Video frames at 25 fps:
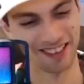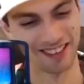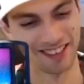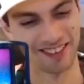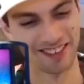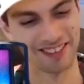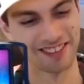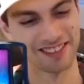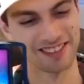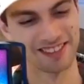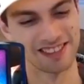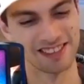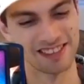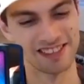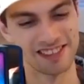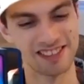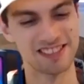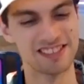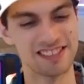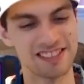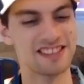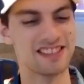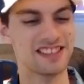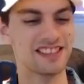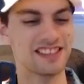But
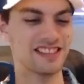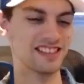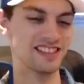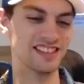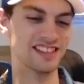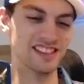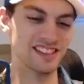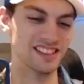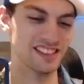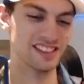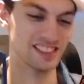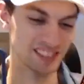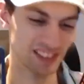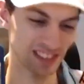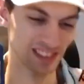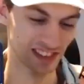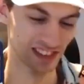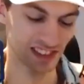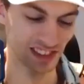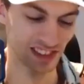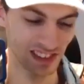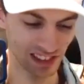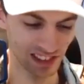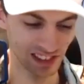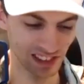best friend
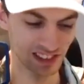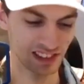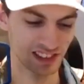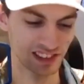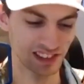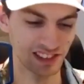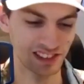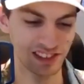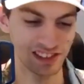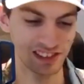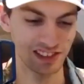was a kid from